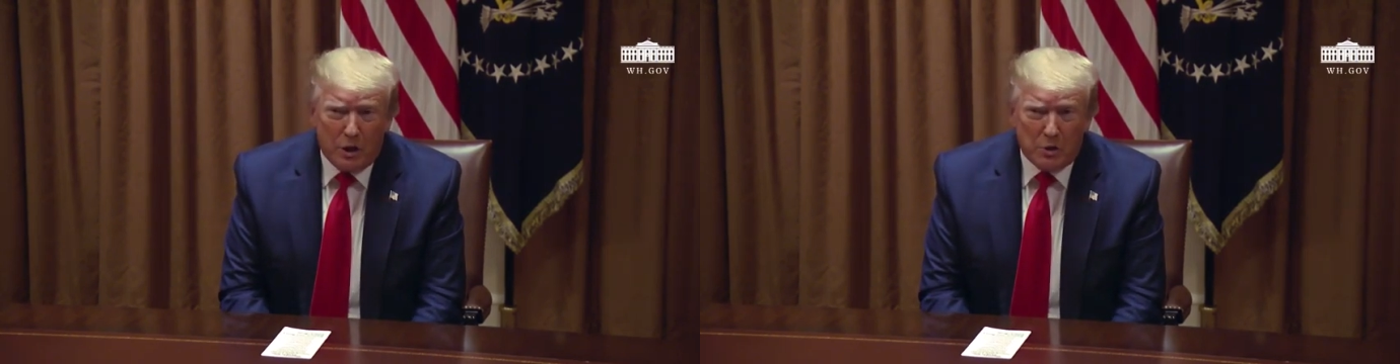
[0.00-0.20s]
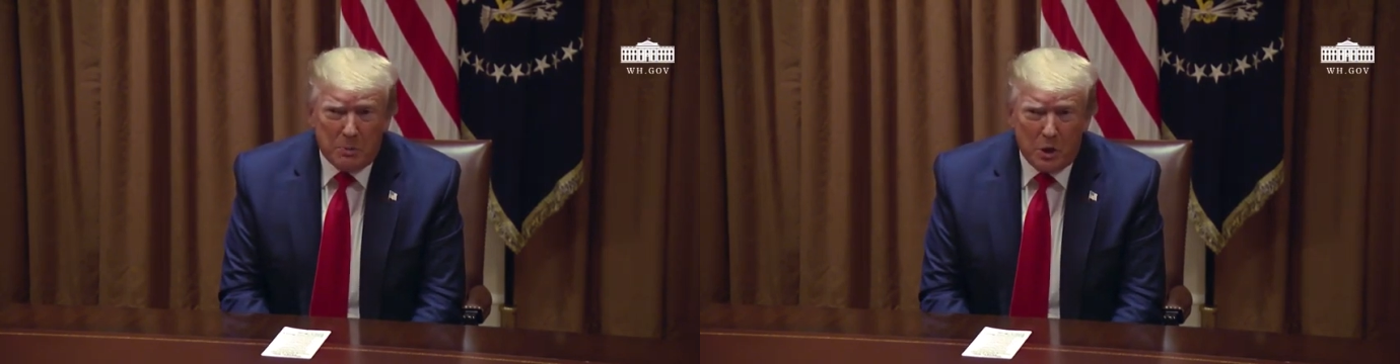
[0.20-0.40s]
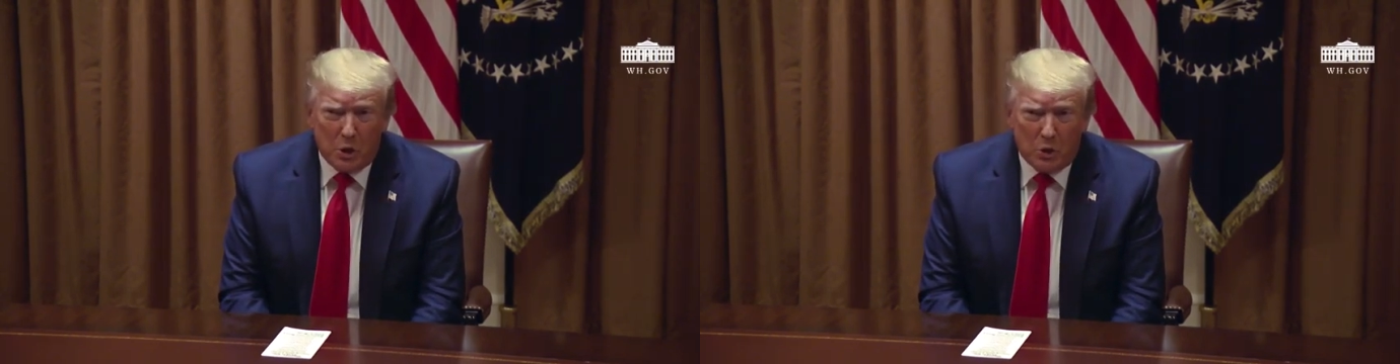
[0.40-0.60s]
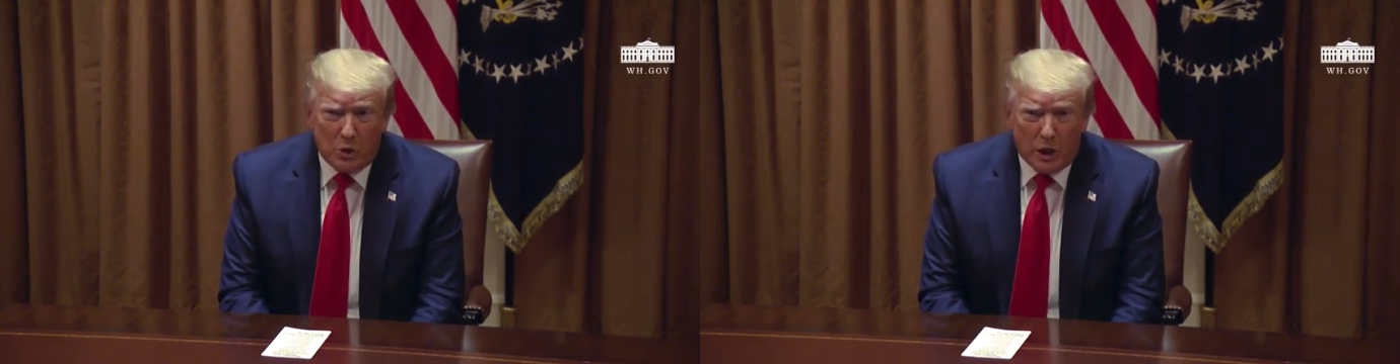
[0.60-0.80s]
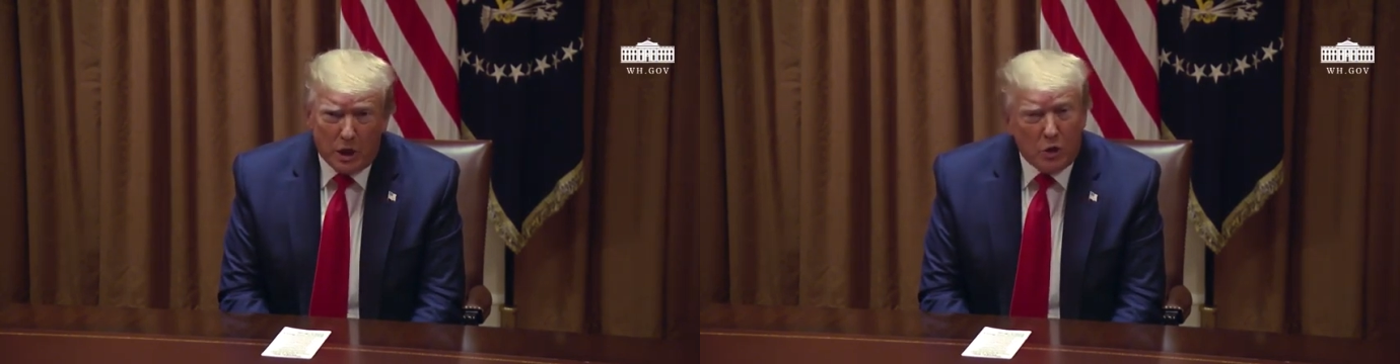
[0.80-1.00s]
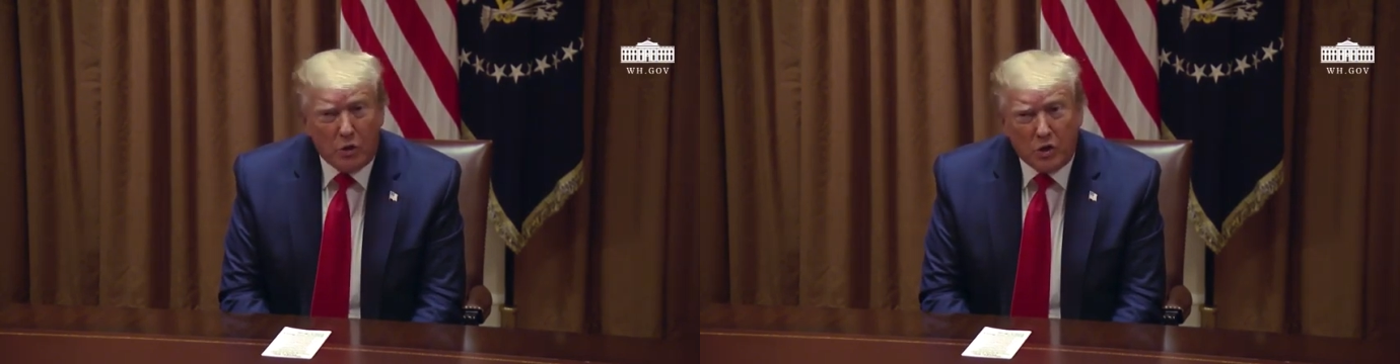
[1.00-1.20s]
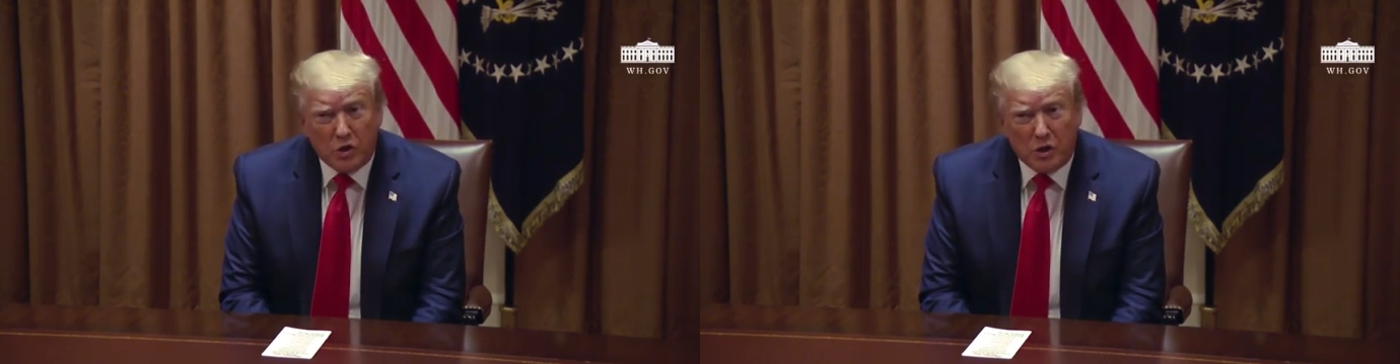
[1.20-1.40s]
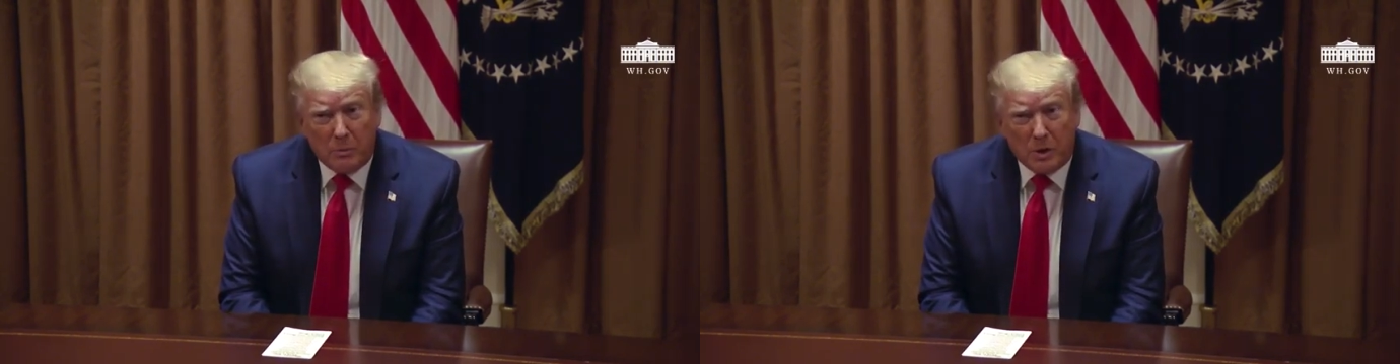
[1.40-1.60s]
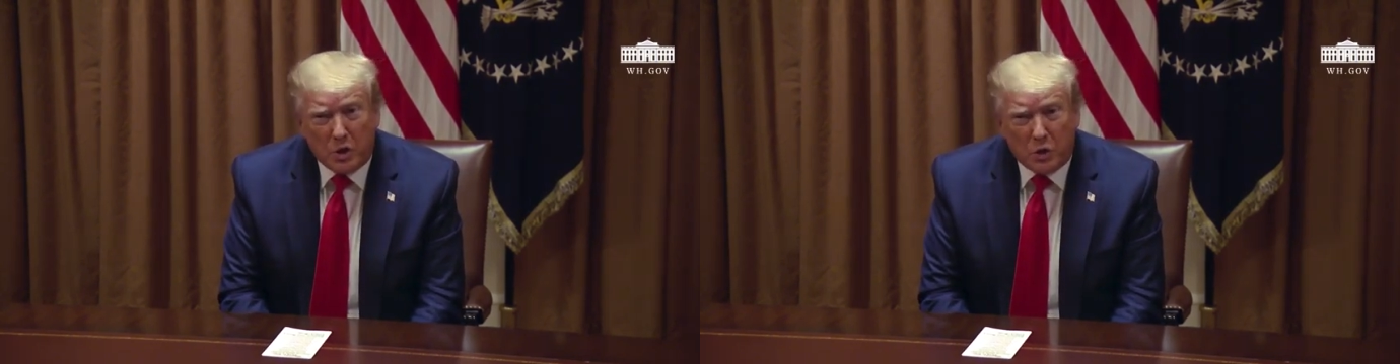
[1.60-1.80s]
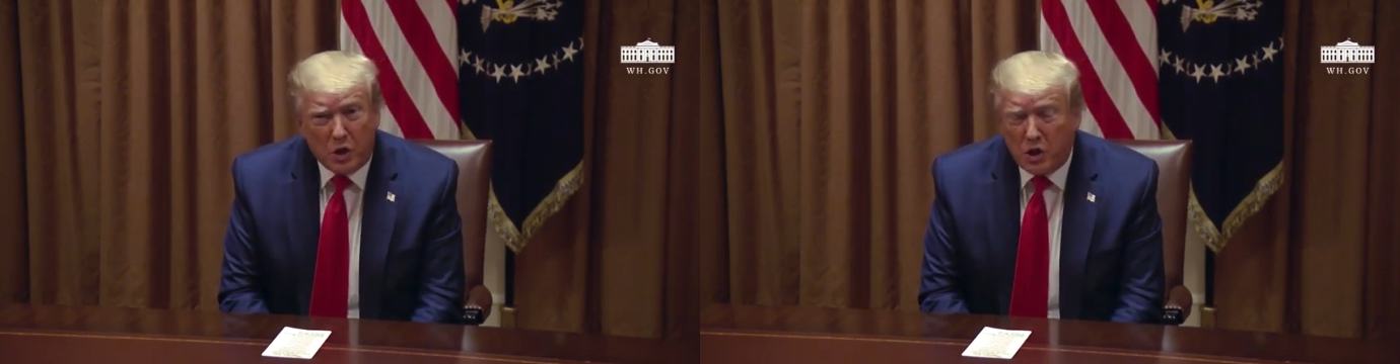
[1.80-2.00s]
community's been doing under this
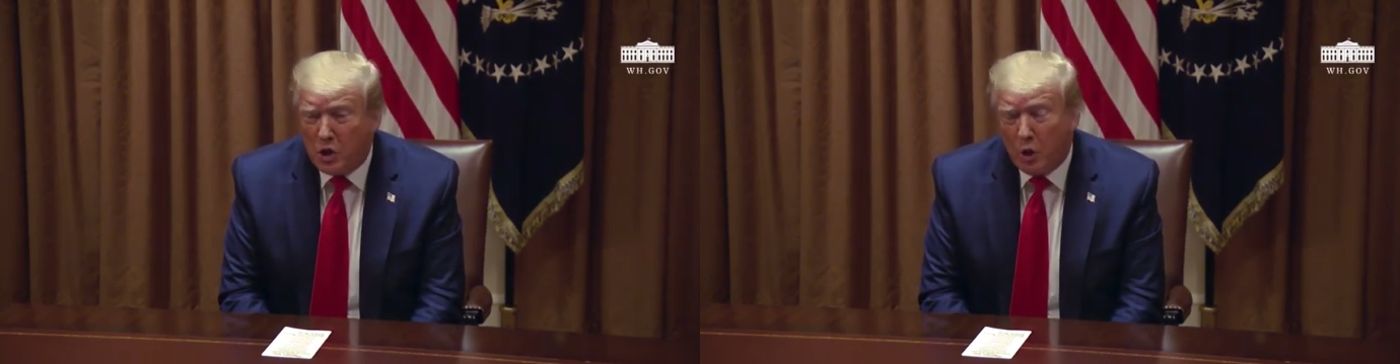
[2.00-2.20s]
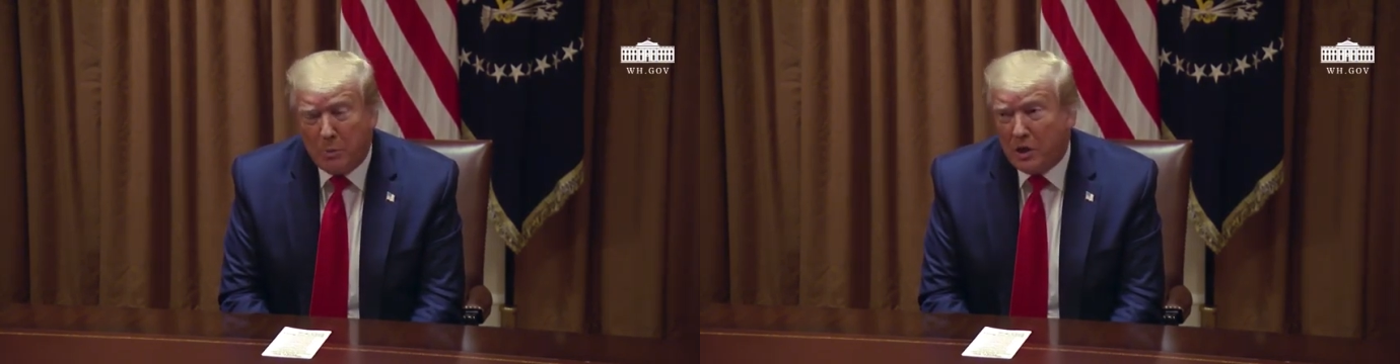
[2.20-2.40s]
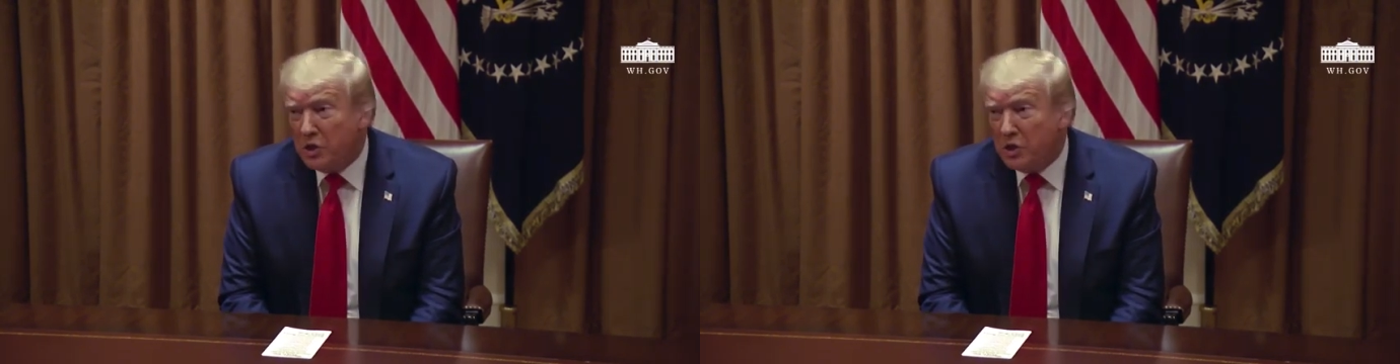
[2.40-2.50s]
administration,